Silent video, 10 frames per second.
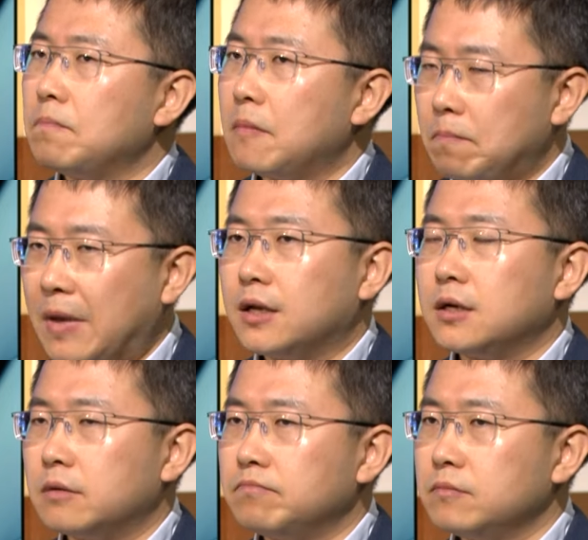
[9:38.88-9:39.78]

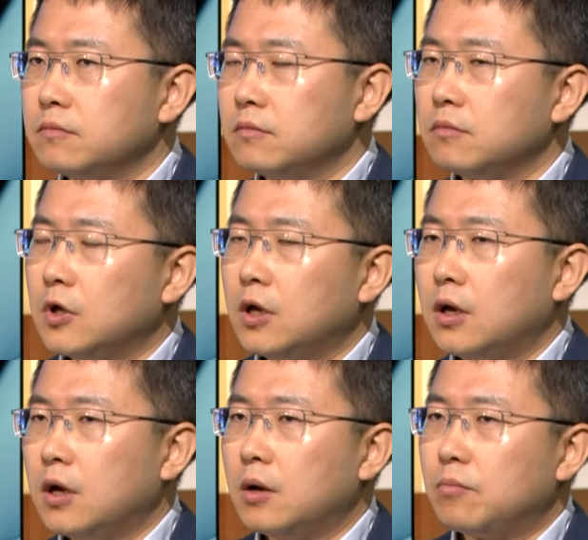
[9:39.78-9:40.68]
better
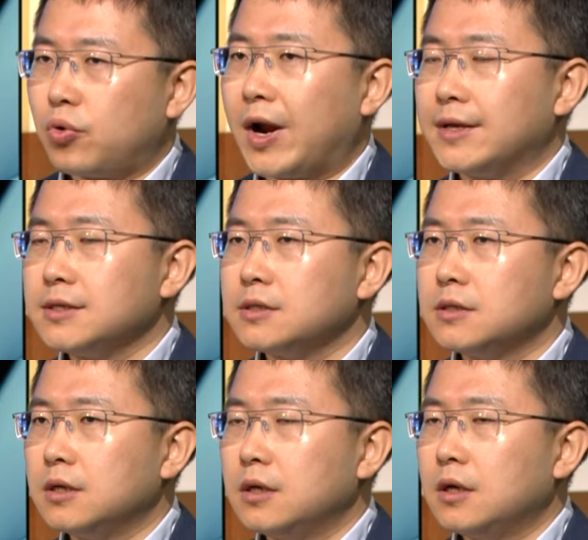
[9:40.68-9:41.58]

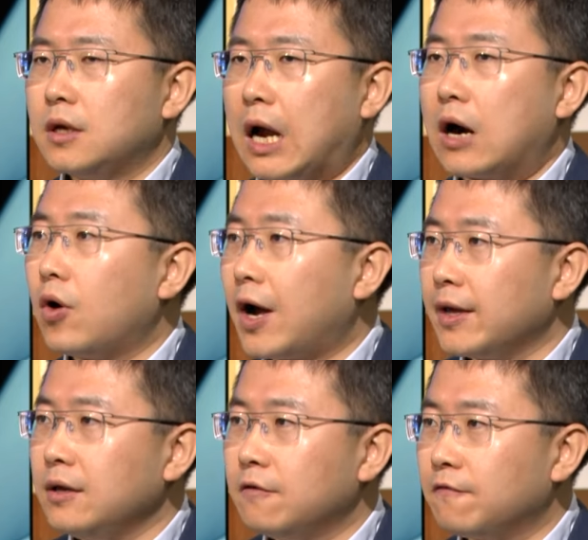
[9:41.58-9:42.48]
price
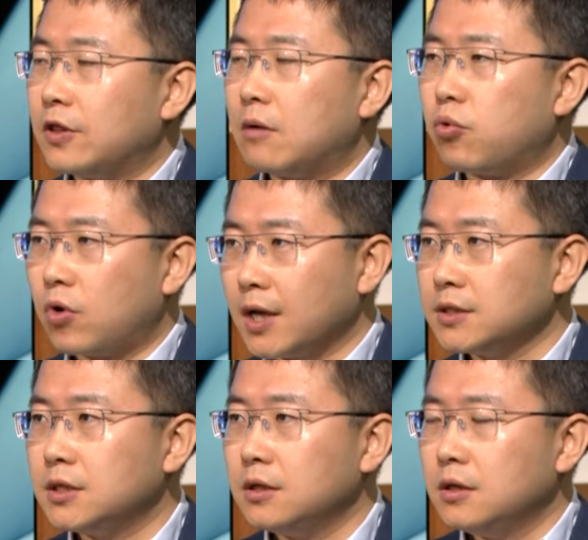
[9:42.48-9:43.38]
ROI for their
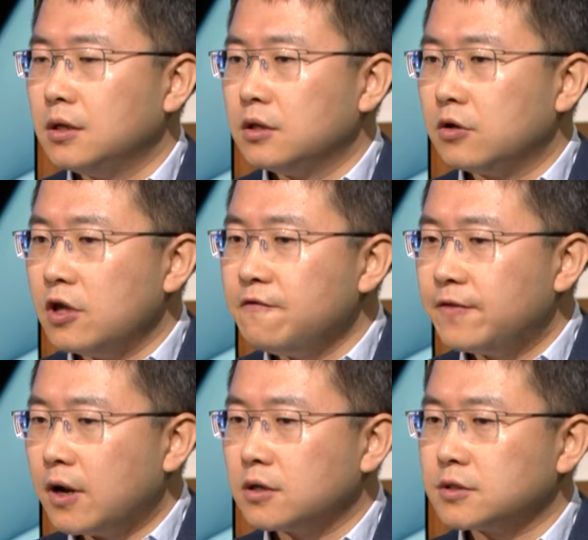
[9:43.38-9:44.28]
product. So if
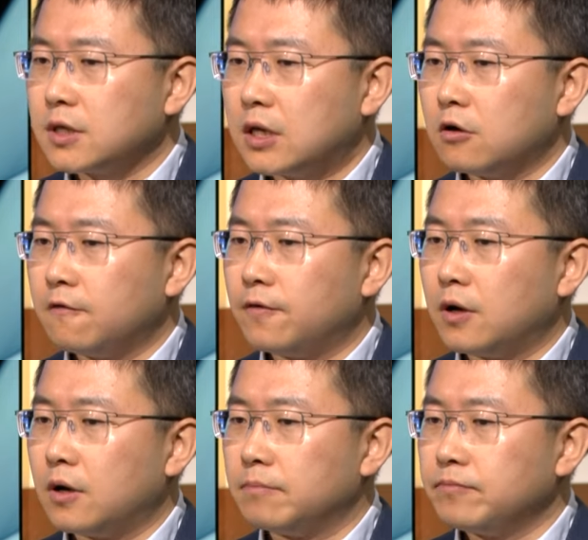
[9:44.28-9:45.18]
there's kind
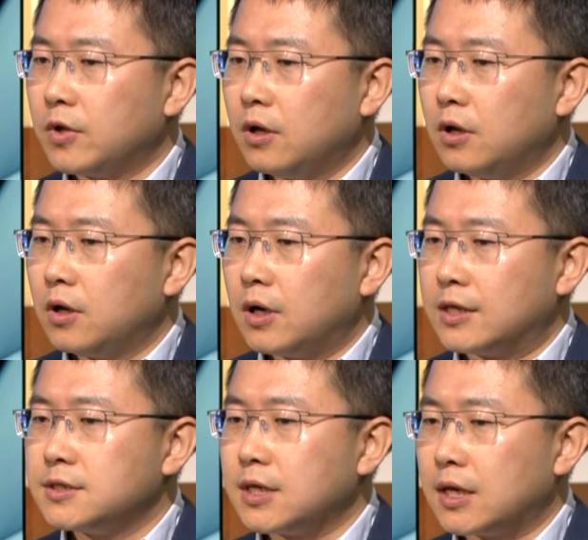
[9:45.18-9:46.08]
of,
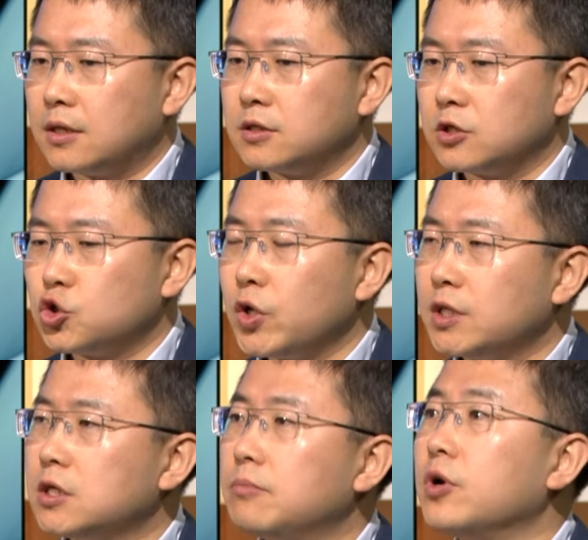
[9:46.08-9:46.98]
let's say, the
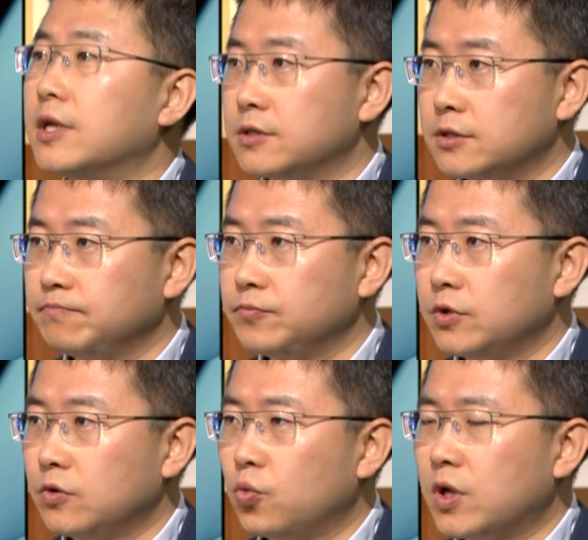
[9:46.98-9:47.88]
trade turbulence,
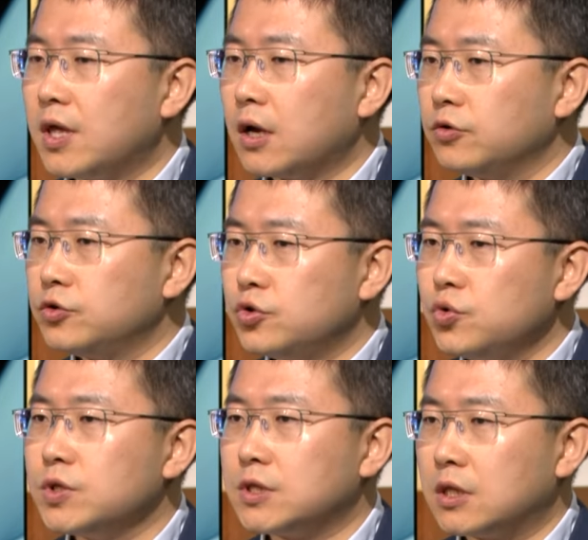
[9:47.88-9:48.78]
what they are going to
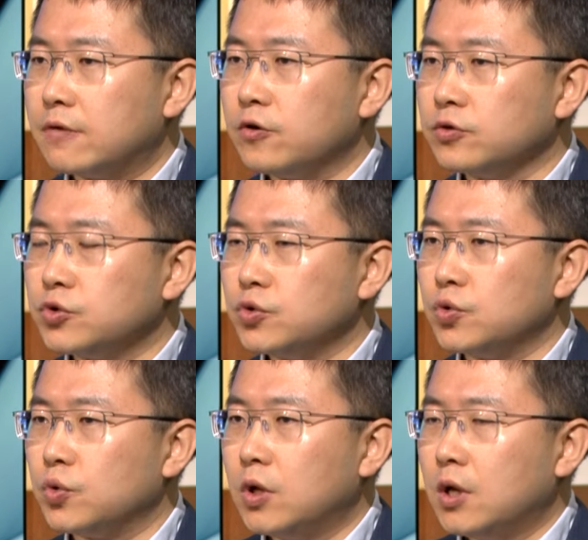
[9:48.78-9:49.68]
do is that they're going
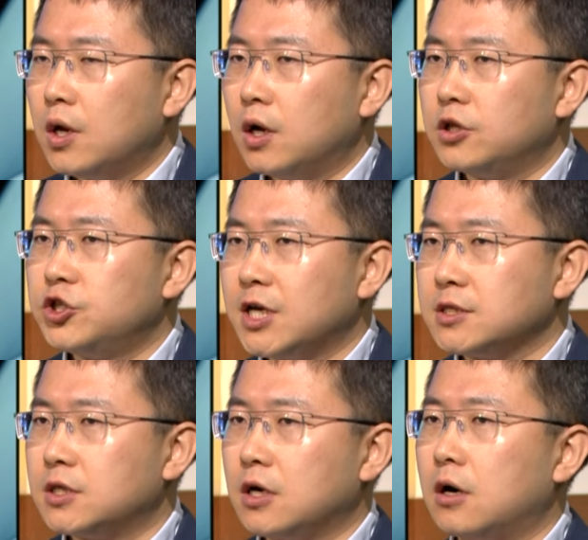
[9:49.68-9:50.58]
to
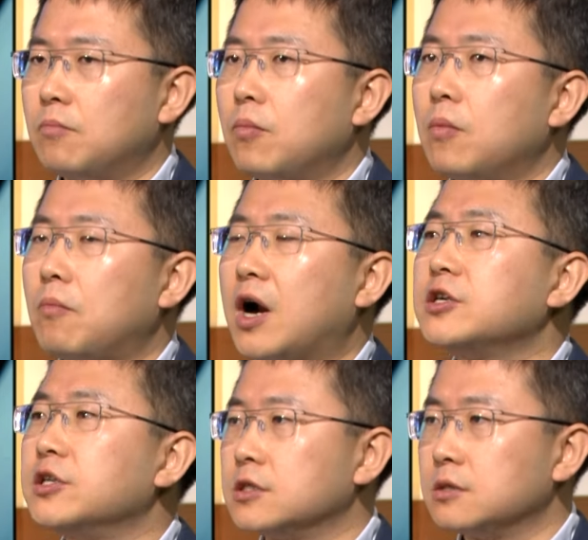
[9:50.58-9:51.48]
adjust their
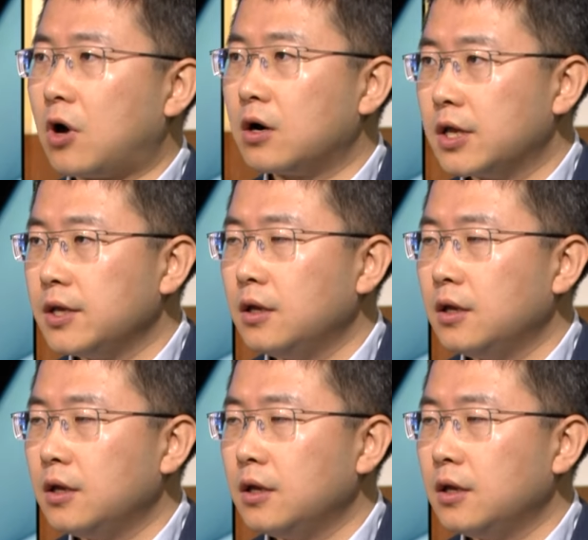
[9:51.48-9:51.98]
margin smartly,